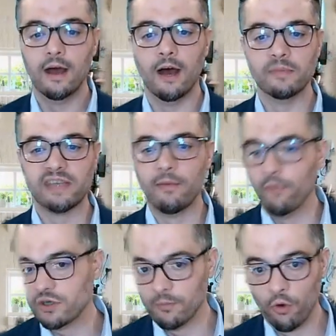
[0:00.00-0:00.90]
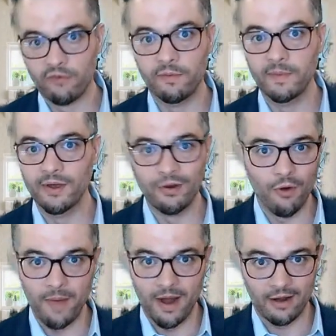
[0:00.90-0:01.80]
some of which are more familiar,
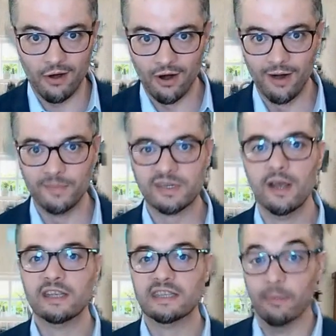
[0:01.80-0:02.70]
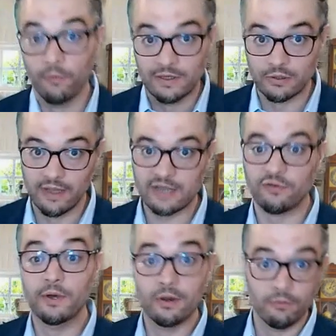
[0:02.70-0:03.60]
robotic arms, some of which are less
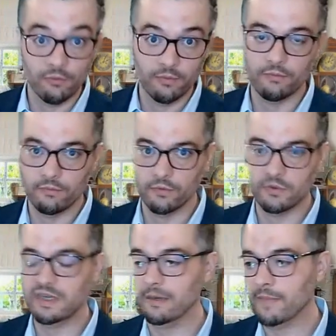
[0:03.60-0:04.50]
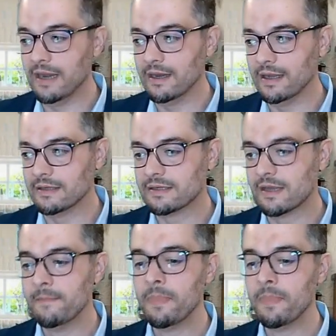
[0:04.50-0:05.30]
familiar, routine maintenance,